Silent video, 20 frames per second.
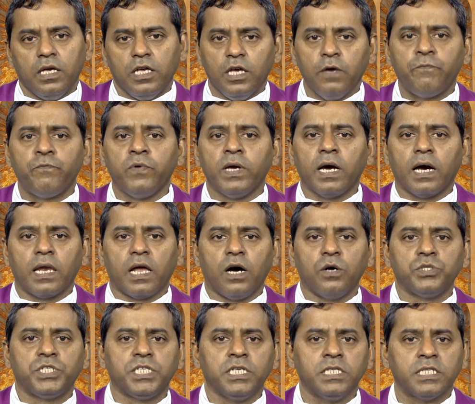If we
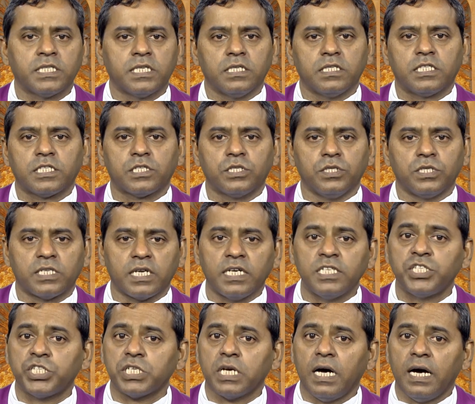allow Jesus to
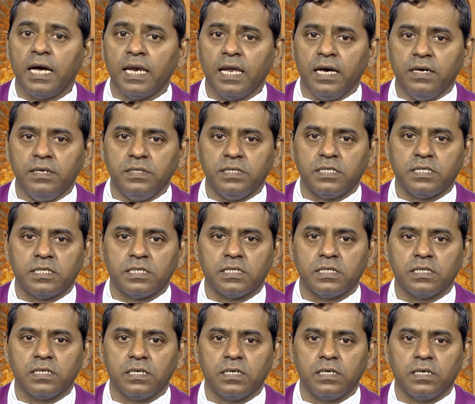touch our
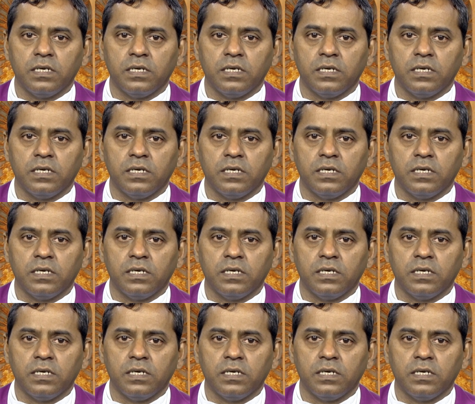lives,